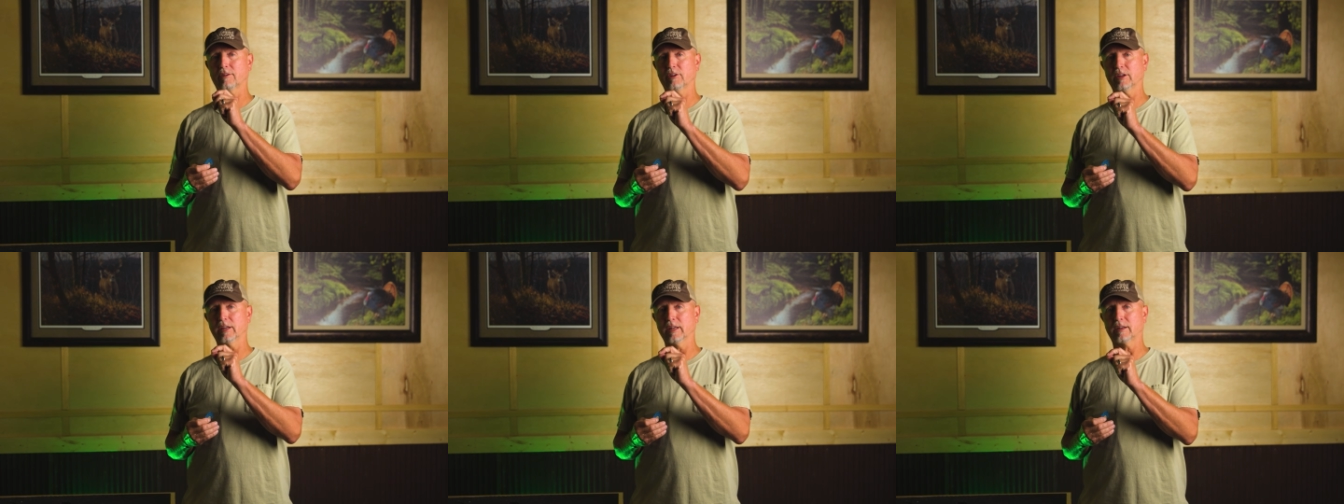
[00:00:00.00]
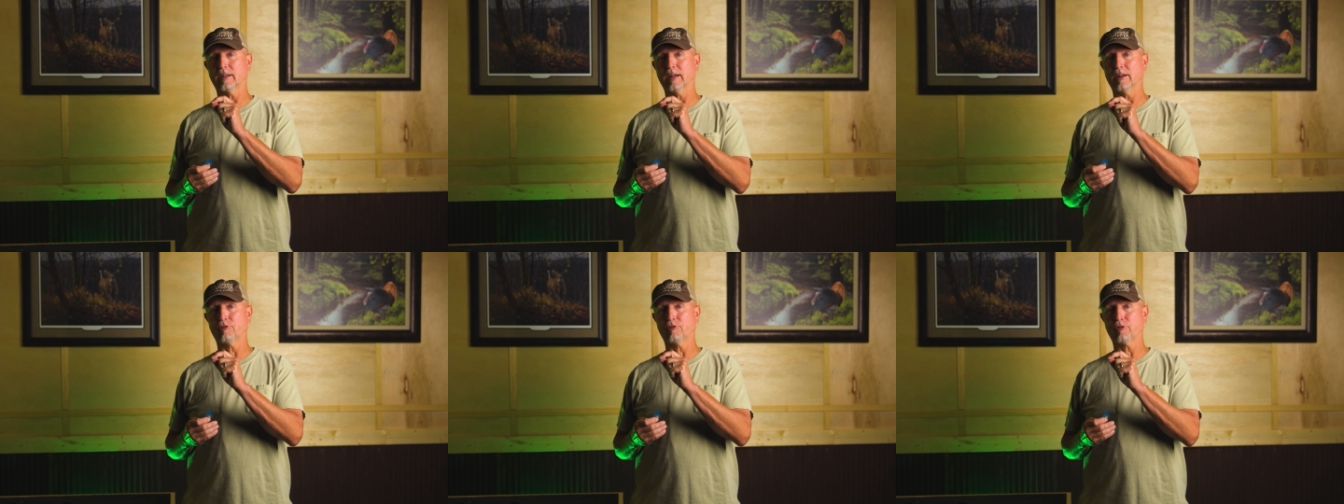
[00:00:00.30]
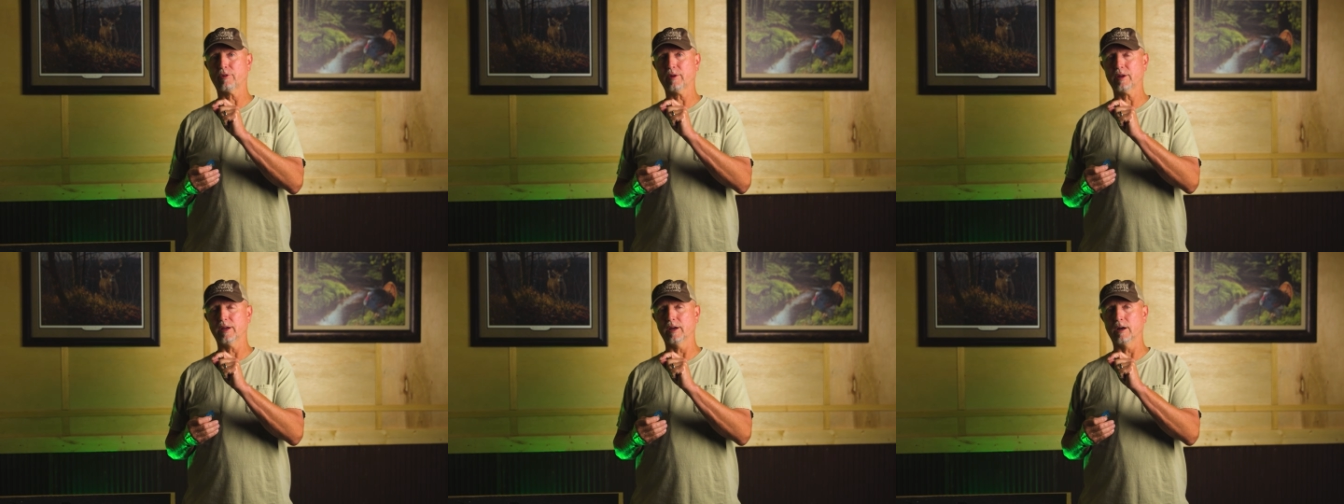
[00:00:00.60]
to get that
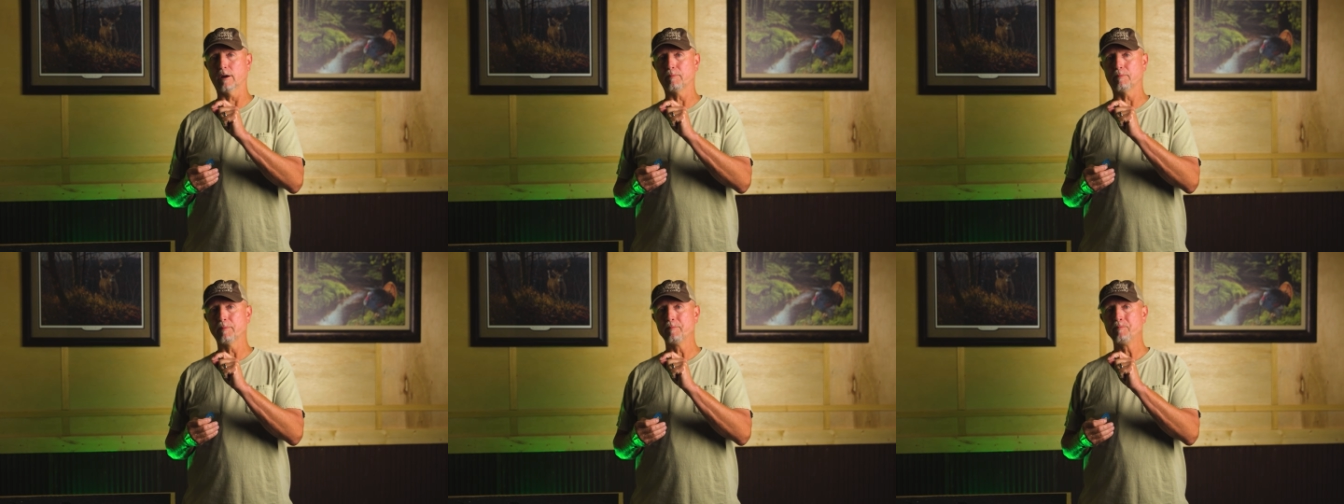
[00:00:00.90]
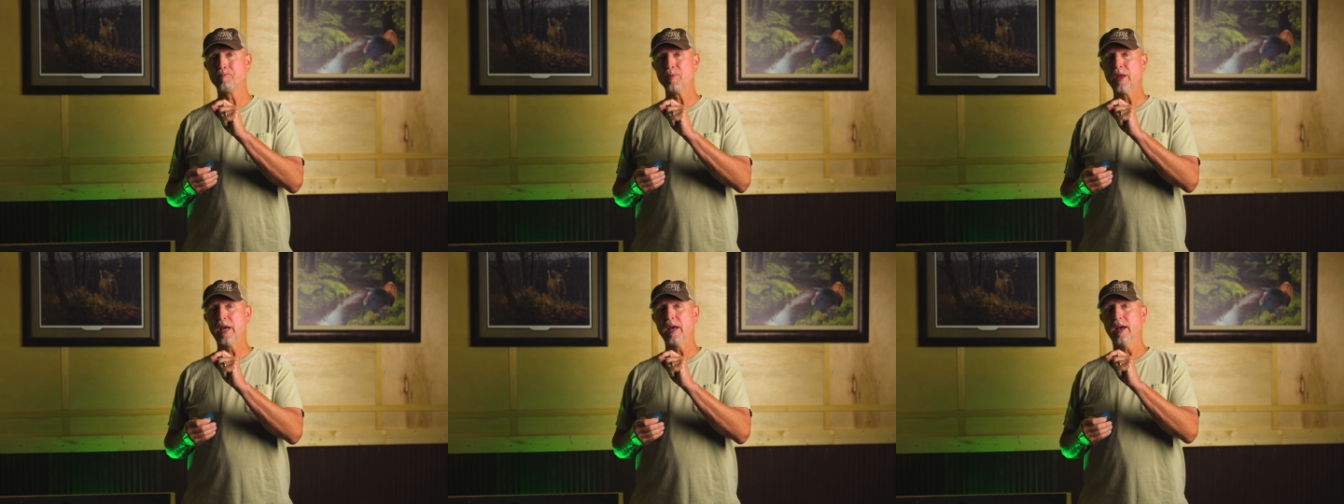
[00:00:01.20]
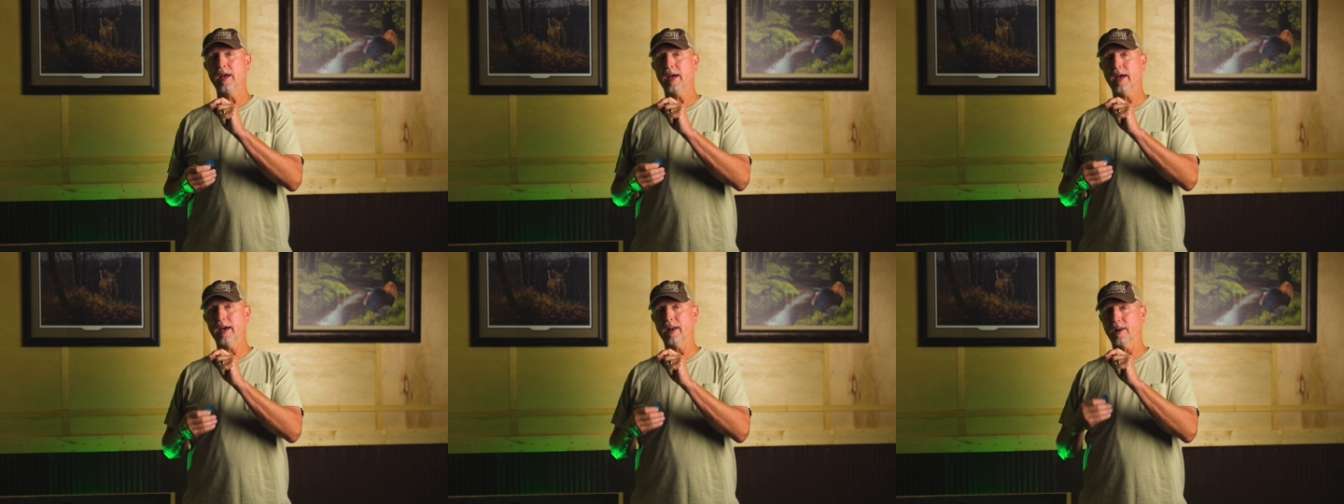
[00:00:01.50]
tree yelp.
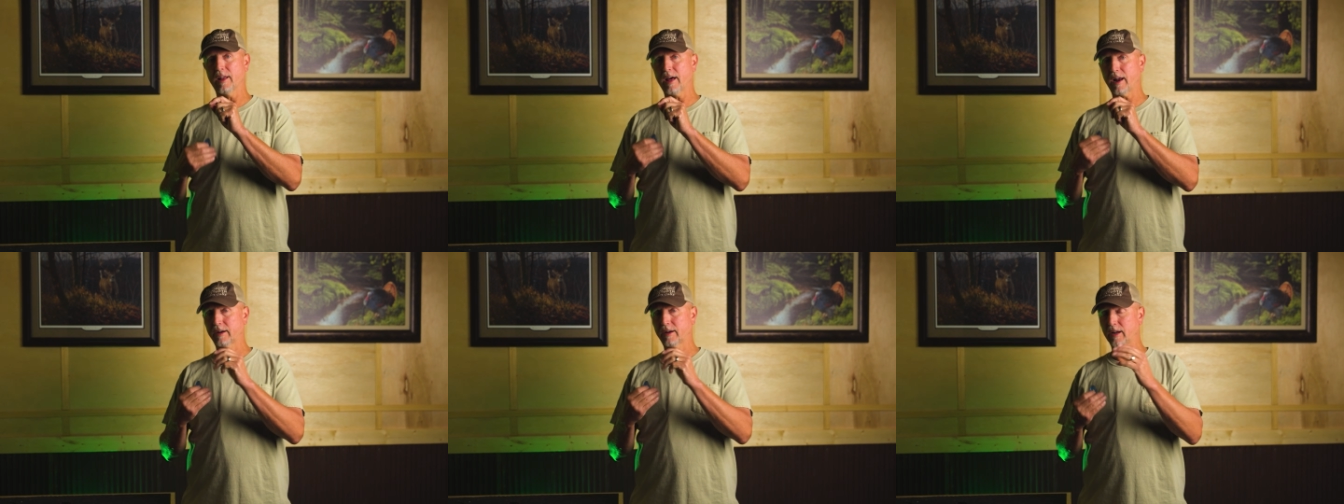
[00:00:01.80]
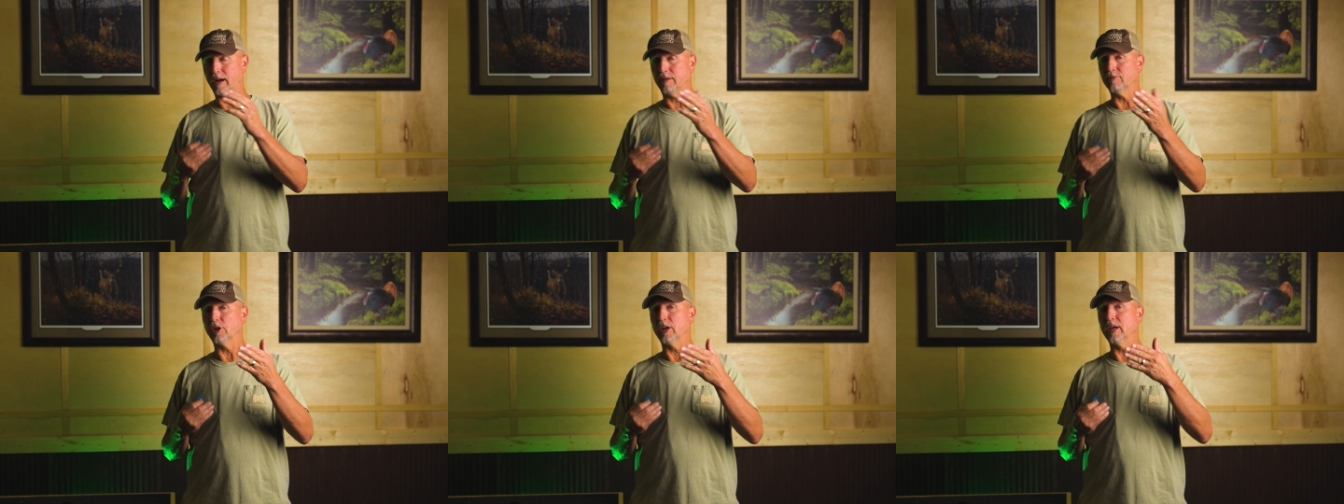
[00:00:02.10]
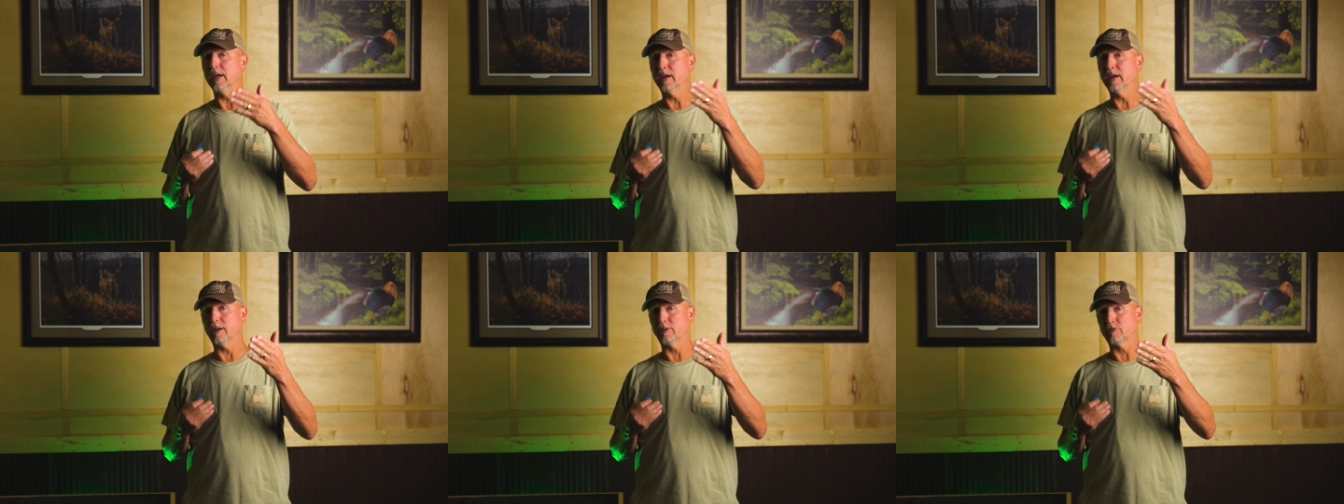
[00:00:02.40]
And a lot of times a
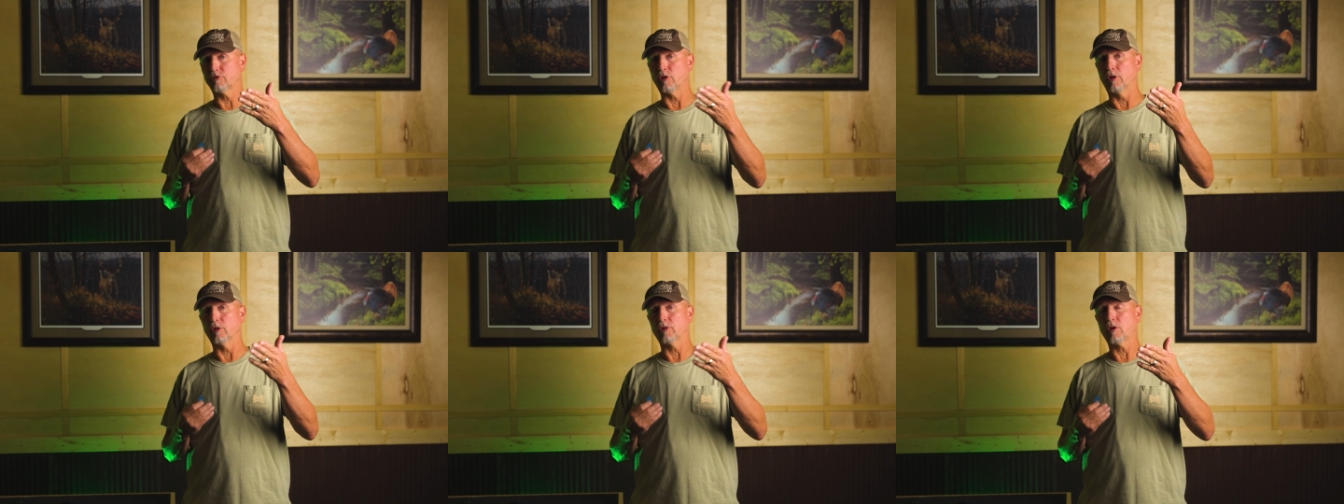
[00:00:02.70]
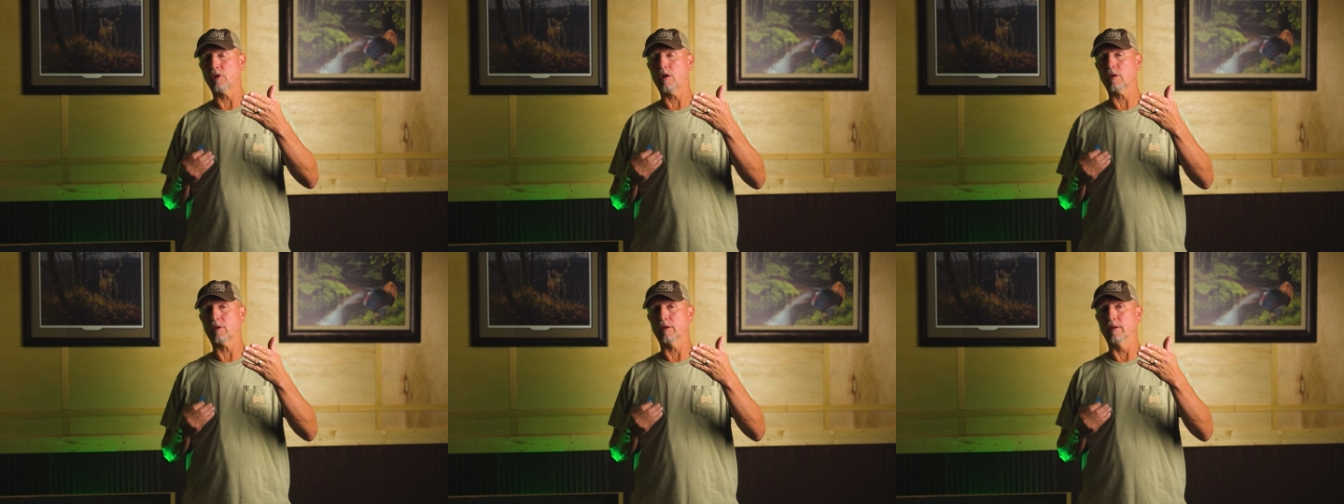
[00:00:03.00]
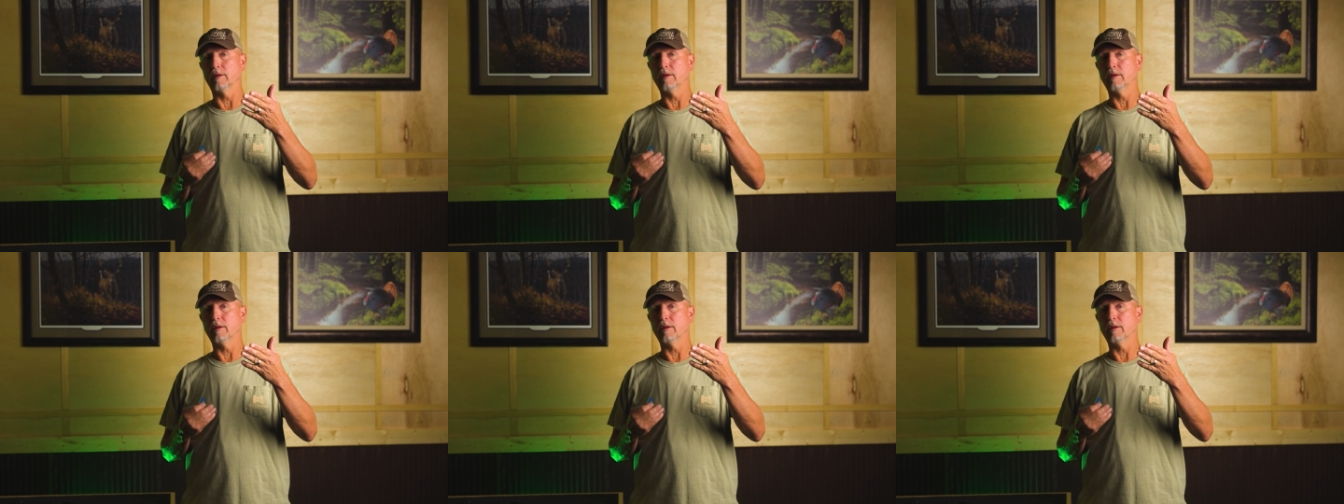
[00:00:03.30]
hen will start talking.